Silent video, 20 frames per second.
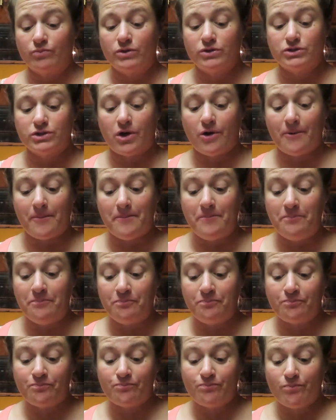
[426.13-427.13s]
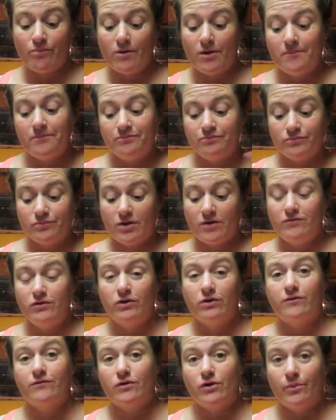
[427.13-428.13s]
So, if
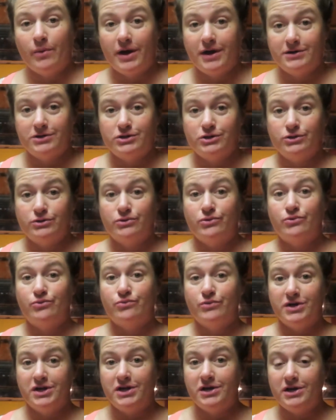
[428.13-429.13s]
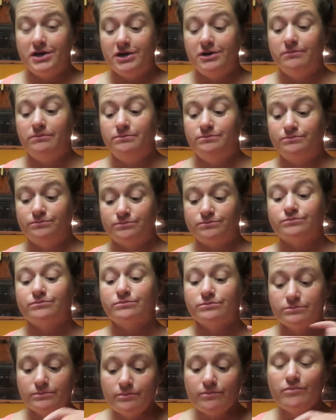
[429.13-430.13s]
you're looking for a way to reheat,
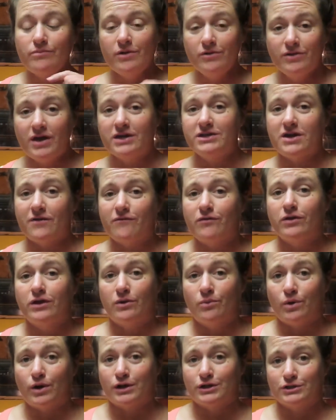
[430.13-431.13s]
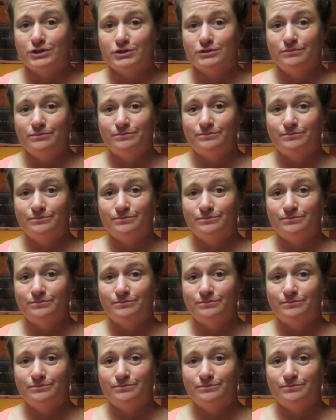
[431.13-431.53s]
that definitely works.